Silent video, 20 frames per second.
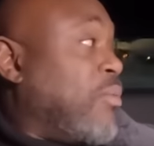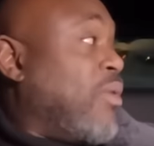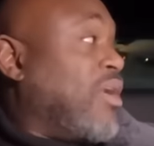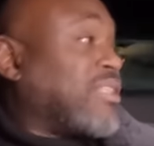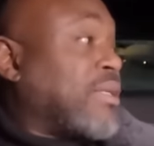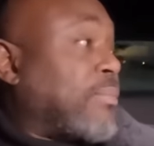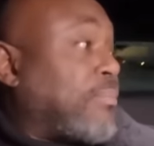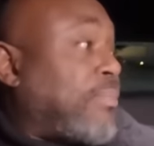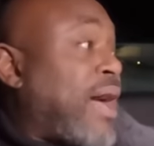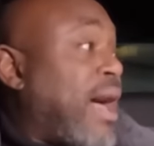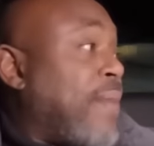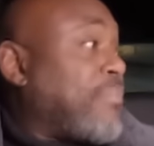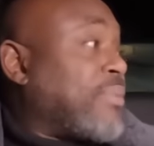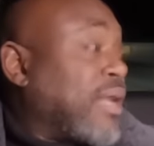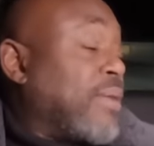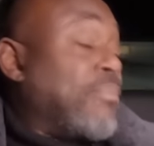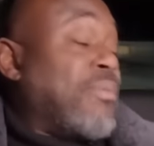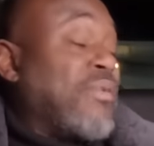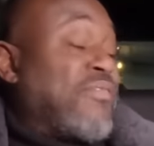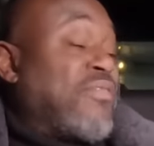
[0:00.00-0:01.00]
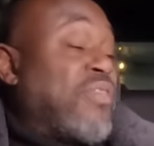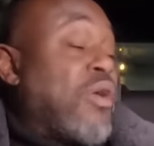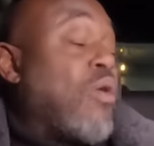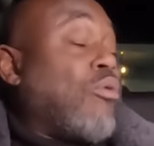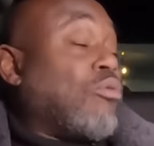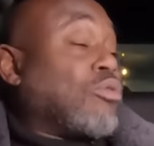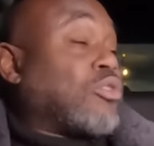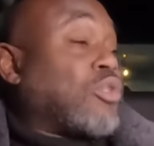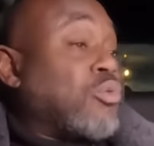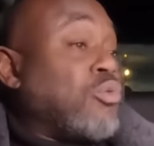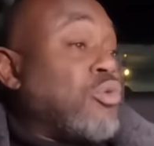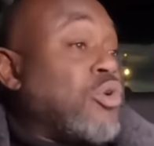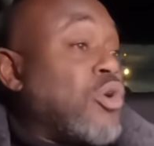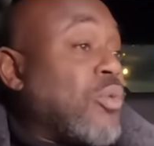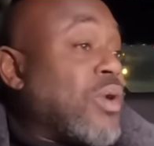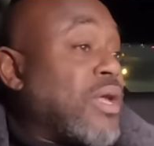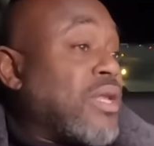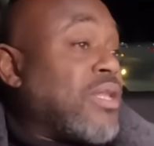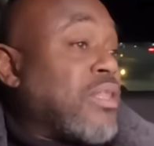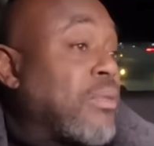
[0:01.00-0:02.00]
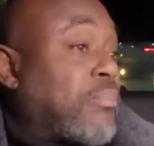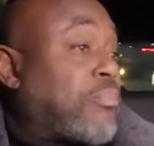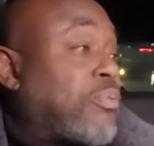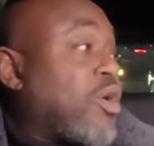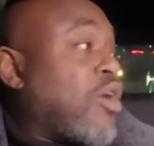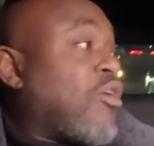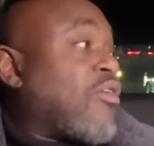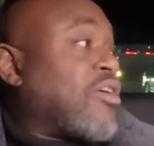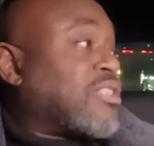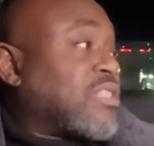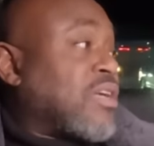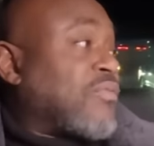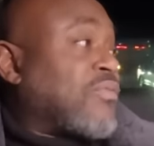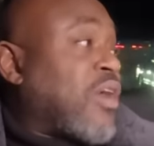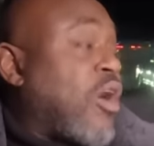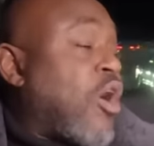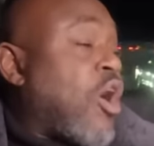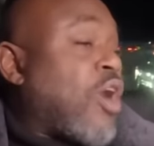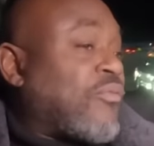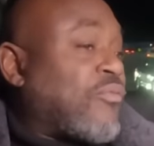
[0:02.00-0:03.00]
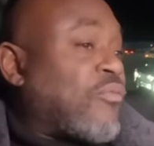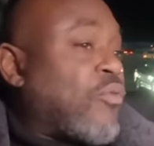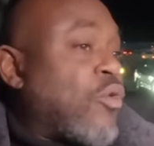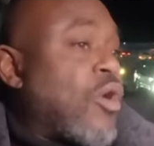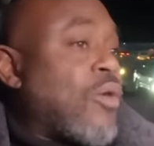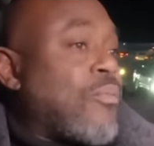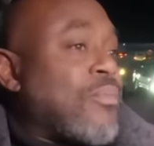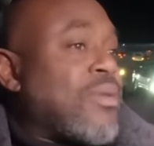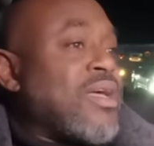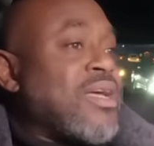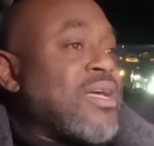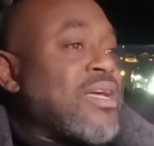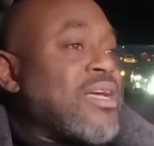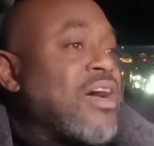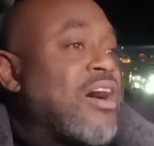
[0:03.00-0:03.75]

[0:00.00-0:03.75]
It wasn't popular, but those who knew it, the purists of the art form,